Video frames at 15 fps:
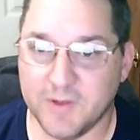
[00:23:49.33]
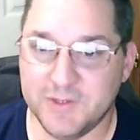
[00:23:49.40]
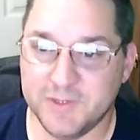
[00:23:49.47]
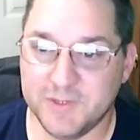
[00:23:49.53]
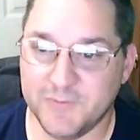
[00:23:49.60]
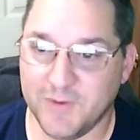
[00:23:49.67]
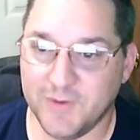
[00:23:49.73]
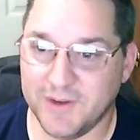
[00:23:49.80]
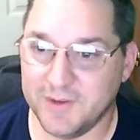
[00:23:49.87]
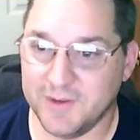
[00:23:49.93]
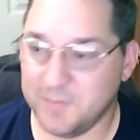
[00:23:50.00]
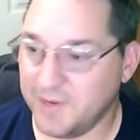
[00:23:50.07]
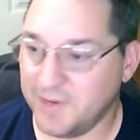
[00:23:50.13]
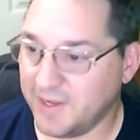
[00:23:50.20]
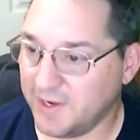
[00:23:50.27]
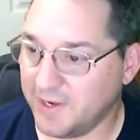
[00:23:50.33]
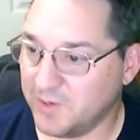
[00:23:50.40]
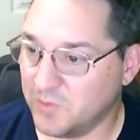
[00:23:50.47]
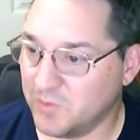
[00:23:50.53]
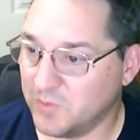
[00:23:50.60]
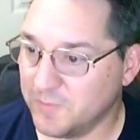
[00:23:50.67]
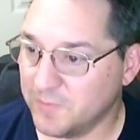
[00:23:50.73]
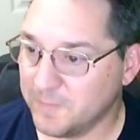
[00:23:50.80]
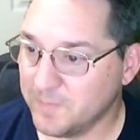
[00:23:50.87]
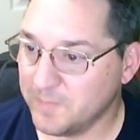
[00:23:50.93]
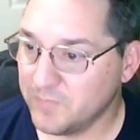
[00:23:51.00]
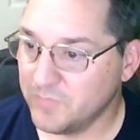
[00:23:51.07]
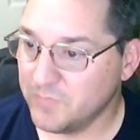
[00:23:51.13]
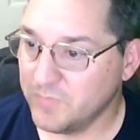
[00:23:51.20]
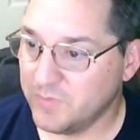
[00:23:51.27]
figured it'd be kind of cool.
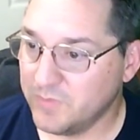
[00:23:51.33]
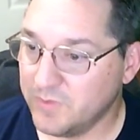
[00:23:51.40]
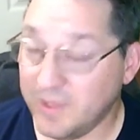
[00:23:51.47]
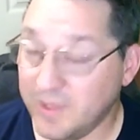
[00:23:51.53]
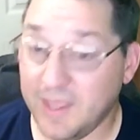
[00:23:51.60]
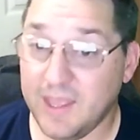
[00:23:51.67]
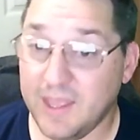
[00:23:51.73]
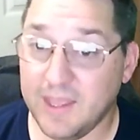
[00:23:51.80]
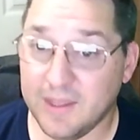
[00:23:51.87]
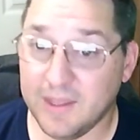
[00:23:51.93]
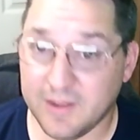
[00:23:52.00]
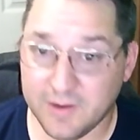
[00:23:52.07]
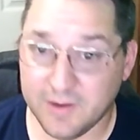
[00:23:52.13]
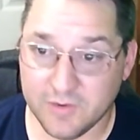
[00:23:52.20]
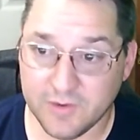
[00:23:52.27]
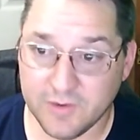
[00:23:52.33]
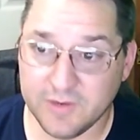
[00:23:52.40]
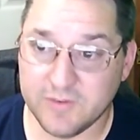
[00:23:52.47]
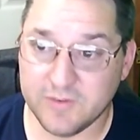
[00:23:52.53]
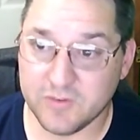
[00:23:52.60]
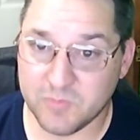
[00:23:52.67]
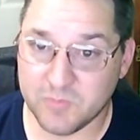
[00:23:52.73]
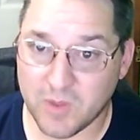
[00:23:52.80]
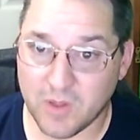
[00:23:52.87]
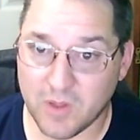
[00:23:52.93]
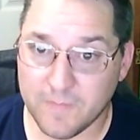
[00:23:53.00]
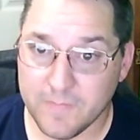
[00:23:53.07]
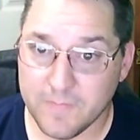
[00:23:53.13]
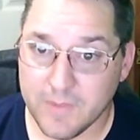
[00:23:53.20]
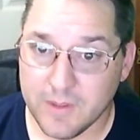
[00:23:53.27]
Yeah, I agree. It's a small.
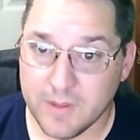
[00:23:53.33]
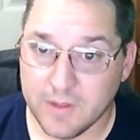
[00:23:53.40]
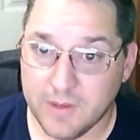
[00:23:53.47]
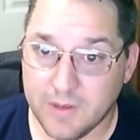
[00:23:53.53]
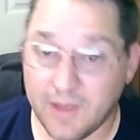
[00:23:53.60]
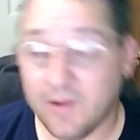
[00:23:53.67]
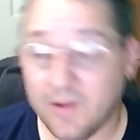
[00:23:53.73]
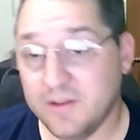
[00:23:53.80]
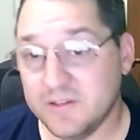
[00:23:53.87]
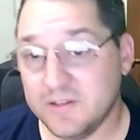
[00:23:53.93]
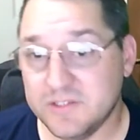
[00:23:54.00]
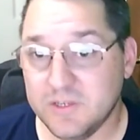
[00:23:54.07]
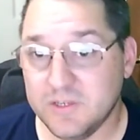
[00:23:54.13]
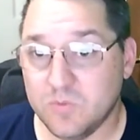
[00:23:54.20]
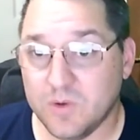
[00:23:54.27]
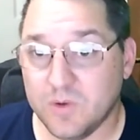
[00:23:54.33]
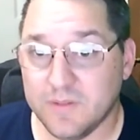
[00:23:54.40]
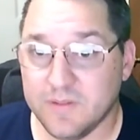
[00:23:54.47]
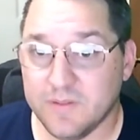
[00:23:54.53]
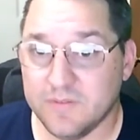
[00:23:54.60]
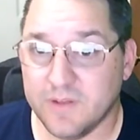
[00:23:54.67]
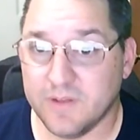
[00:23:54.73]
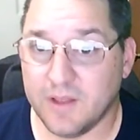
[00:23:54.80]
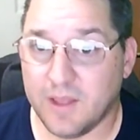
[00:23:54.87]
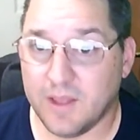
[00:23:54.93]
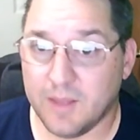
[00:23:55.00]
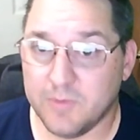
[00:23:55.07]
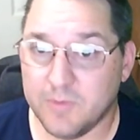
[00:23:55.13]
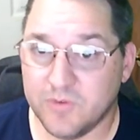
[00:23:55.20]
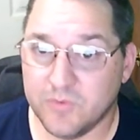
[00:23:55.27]
Now, I did see one of these at a
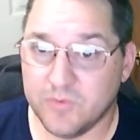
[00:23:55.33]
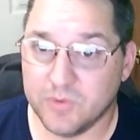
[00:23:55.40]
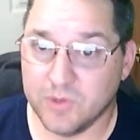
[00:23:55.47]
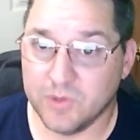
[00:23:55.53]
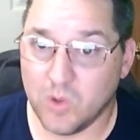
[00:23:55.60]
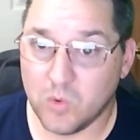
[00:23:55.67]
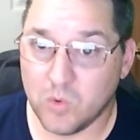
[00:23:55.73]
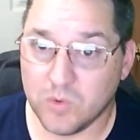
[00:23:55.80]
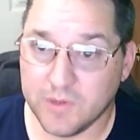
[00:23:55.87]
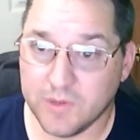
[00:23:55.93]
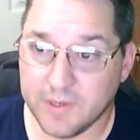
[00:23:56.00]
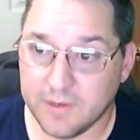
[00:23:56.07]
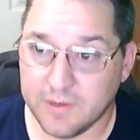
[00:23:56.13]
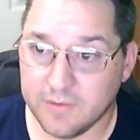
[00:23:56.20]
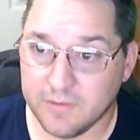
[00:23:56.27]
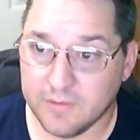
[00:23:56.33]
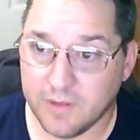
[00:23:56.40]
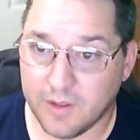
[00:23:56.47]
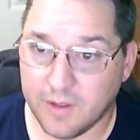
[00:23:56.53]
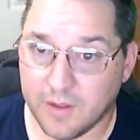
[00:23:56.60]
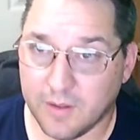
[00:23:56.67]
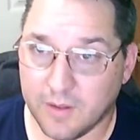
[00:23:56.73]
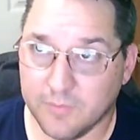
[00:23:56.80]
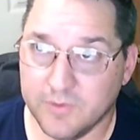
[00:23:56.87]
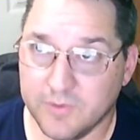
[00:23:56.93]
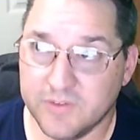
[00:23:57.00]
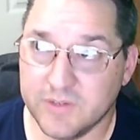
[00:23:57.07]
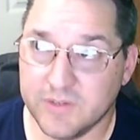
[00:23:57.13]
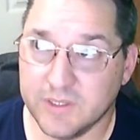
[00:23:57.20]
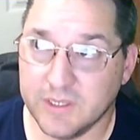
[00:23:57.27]
hobby store locally
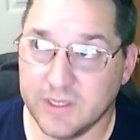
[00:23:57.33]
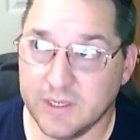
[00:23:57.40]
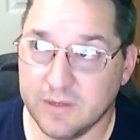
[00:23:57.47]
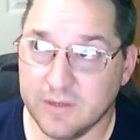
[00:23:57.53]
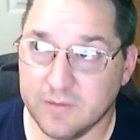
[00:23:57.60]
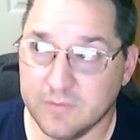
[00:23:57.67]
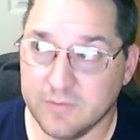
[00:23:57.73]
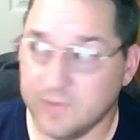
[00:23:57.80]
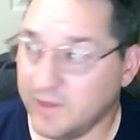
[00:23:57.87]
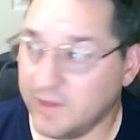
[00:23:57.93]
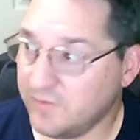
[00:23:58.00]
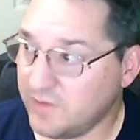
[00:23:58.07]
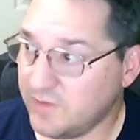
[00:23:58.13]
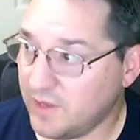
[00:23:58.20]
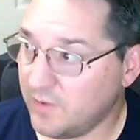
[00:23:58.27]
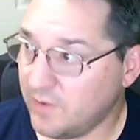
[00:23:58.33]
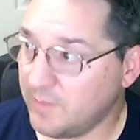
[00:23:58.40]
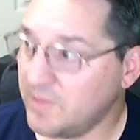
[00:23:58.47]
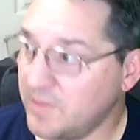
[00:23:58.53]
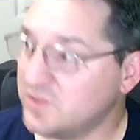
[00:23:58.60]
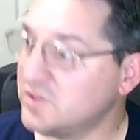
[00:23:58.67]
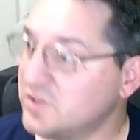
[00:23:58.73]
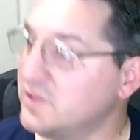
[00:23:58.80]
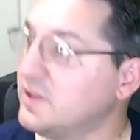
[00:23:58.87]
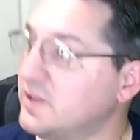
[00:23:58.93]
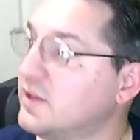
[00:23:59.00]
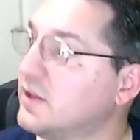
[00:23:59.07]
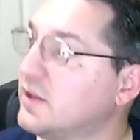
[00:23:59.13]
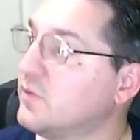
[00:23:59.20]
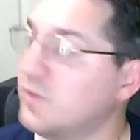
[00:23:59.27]
recently. Like I said, I mentioned the
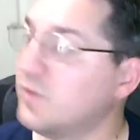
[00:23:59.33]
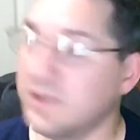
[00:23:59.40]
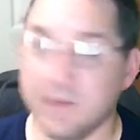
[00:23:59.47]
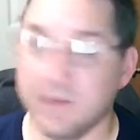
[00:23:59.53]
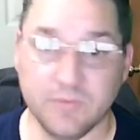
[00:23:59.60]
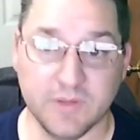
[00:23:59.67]
really, really